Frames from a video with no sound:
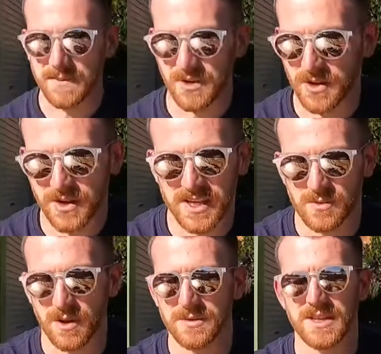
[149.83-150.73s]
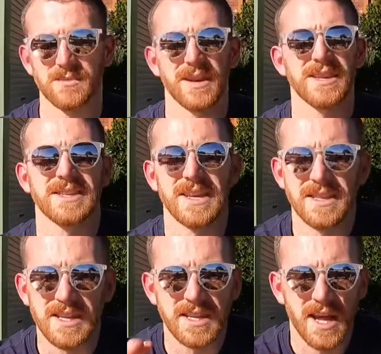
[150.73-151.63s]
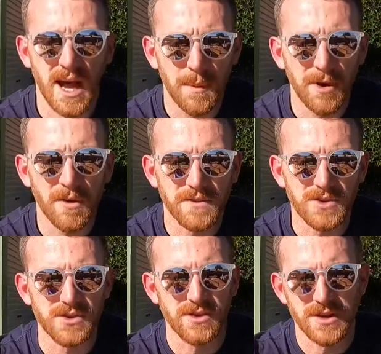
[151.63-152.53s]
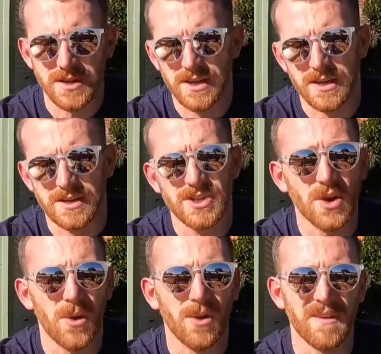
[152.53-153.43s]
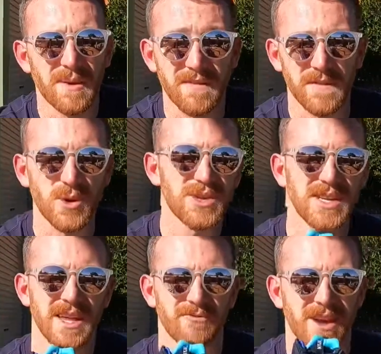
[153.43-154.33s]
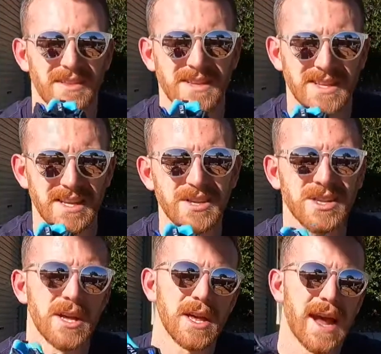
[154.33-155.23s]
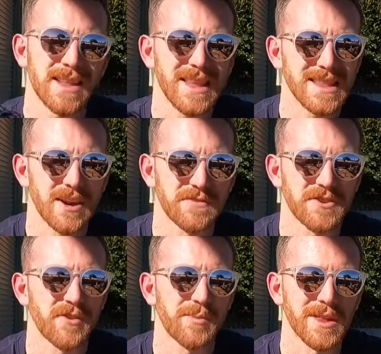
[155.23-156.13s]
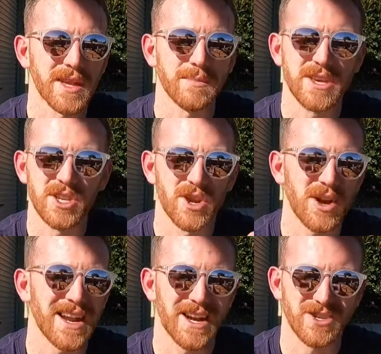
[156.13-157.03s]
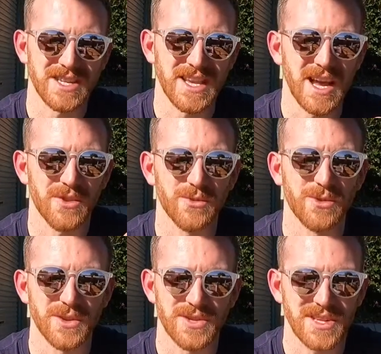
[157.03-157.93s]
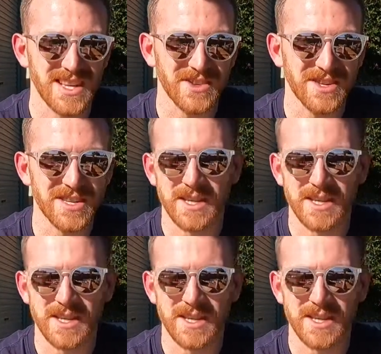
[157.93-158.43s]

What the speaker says: you'll notice as well with this one is that the upper of the shoe and the sole have been fused together rather than stitched, adding that layer of durability because you're not going to actually tear through those stitches.